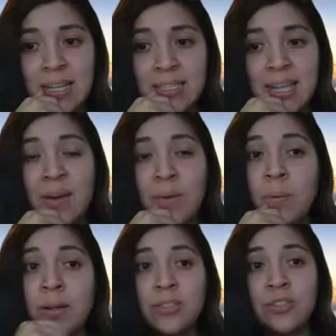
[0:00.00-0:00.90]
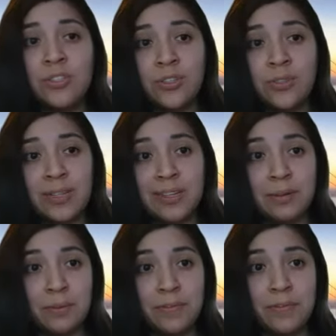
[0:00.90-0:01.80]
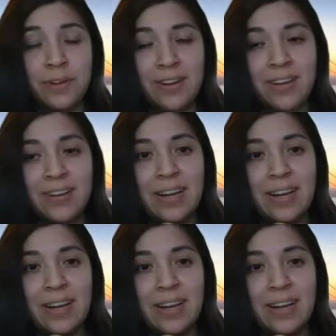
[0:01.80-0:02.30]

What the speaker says: Because I was a student here before.